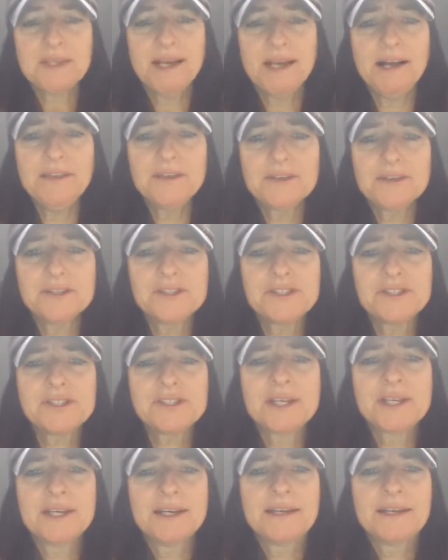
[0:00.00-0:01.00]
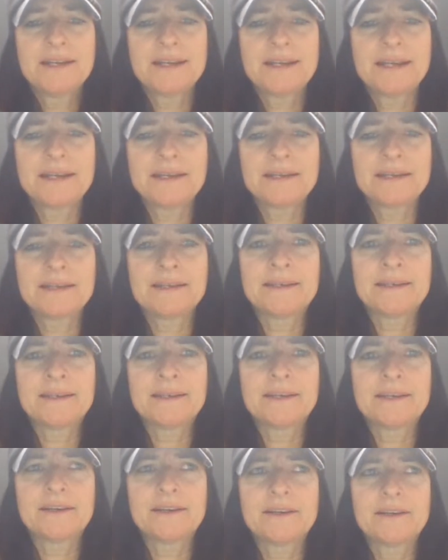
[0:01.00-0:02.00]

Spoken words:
Others in